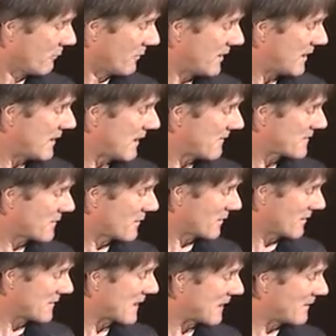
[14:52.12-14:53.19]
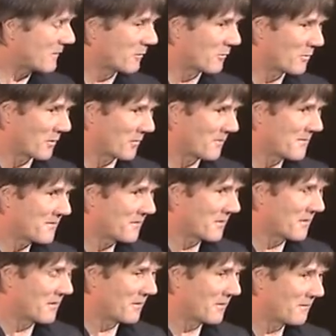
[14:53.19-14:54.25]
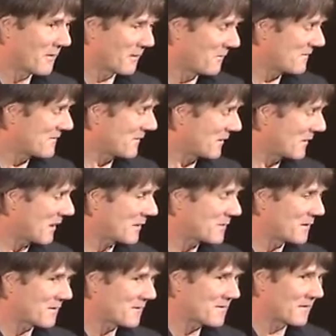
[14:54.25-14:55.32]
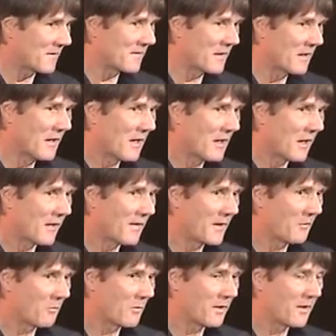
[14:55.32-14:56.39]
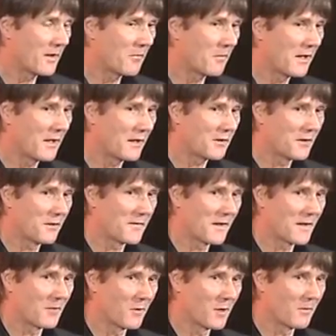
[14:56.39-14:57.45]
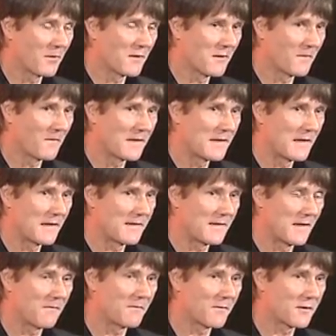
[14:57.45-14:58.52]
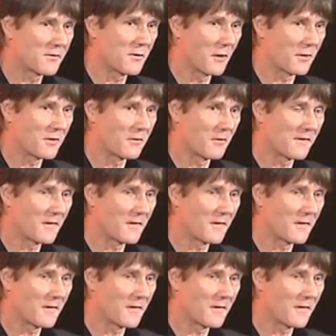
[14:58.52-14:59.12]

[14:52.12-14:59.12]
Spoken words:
We did have certain technical problems with the phones and the gadgets, and I think one of the big issues at the moment, obviously, is the infrastructure.